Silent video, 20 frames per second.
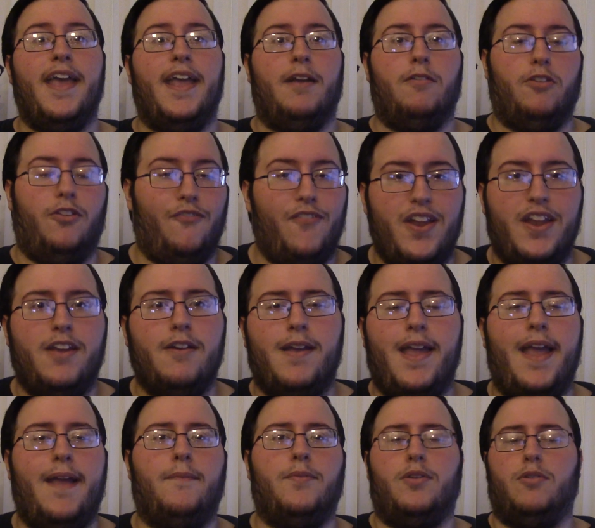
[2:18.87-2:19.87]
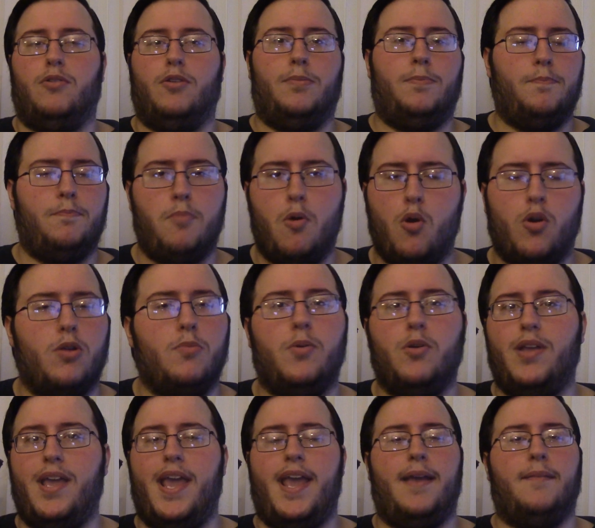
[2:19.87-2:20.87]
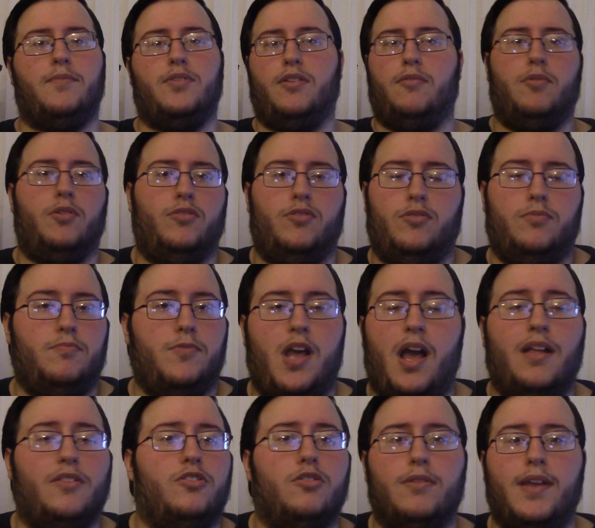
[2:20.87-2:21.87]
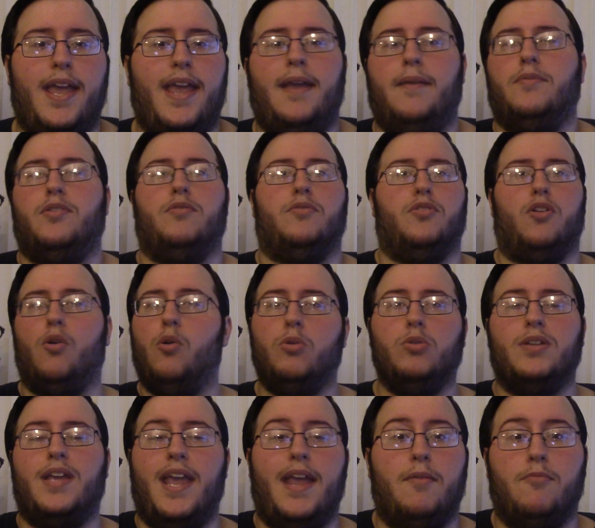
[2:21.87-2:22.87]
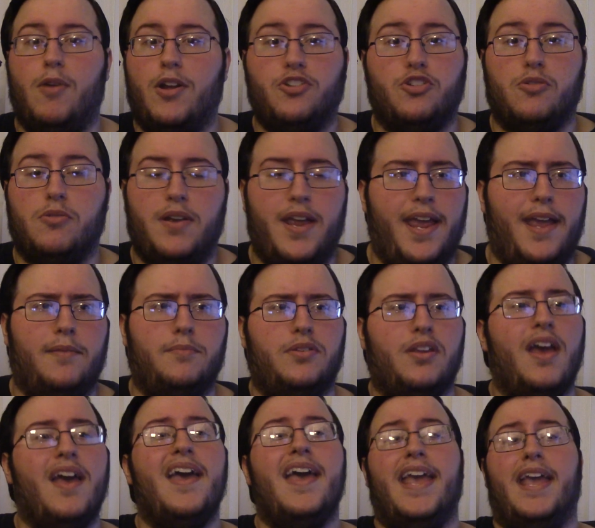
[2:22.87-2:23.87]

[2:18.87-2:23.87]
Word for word: It was video games, it was portable games, it was console games, it was old game, retro games,